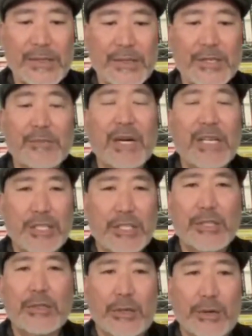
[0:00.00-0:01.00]
there's much
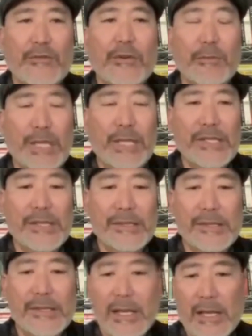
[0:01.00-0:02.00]
to learn from
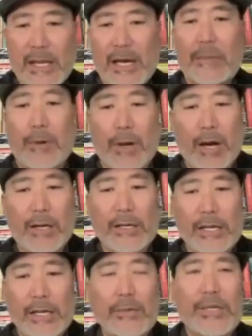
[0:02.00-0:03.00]
places abroad,
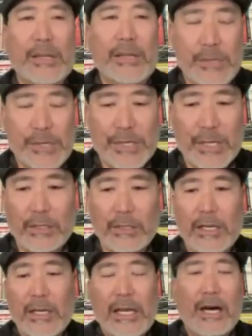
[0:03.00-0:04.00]
including Brazil,
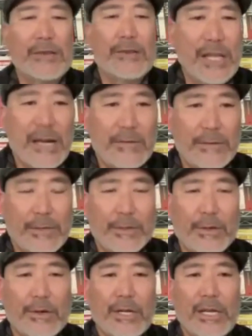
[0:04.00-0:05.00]
El
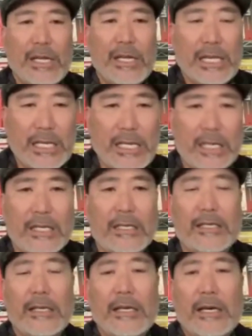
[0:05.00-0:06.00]
Salvador, India,
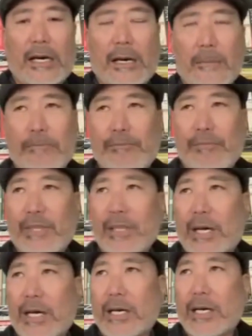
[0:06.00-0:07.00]

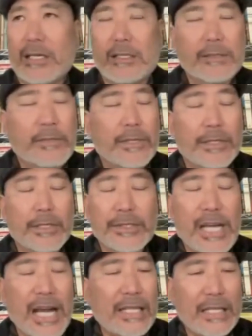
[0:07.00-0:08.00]

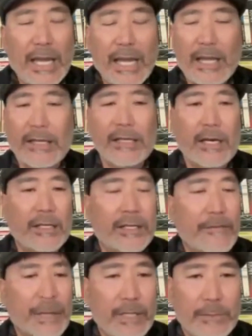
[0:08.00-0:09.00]
Thailand, the
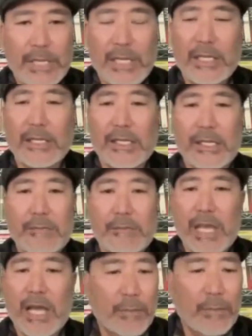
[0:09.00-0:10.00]
Philippines,
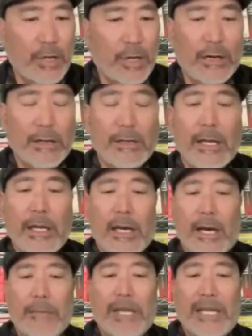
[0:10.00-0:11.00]
Myanmar,
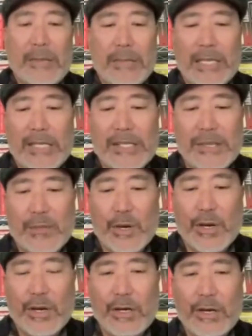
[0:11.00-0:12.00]
many places
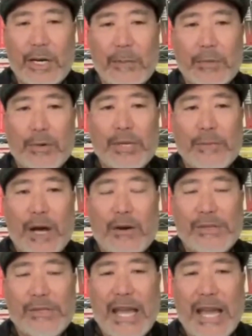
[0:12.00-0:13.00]
where
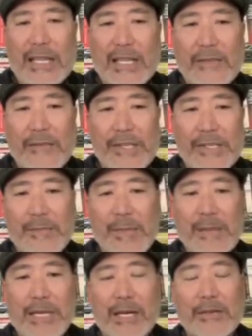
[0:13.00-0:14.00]
pro-democracy activists may
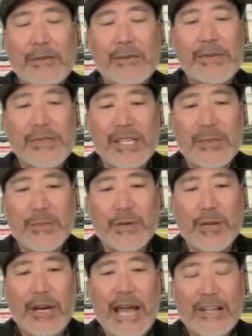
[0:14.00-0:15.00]
be under siege, but
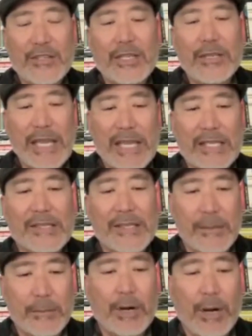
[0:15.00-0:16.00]
are actually making
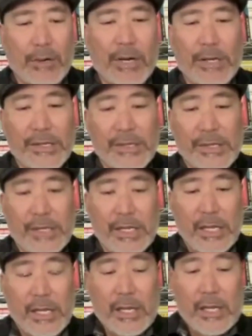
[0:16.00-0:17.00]
some progress.
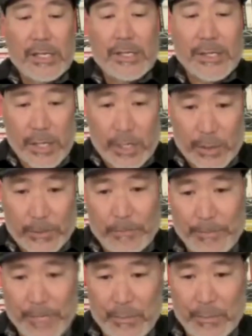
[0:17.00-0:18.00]
So
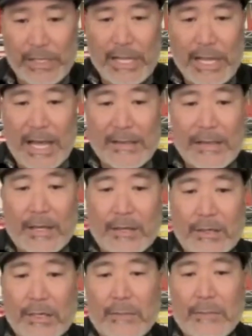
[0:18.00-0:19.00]
with that,
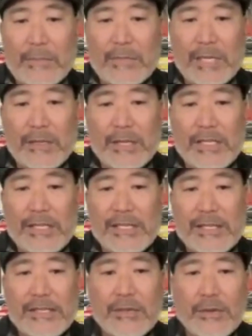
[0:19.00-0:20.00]
though, the
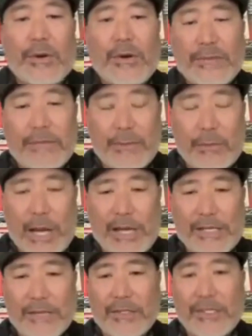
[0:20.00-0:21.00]
story of the
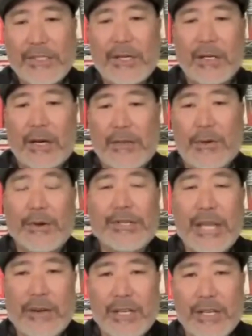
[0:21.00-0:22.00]
rise of
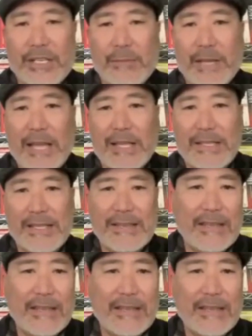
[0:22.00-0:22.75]
authoritarianism, as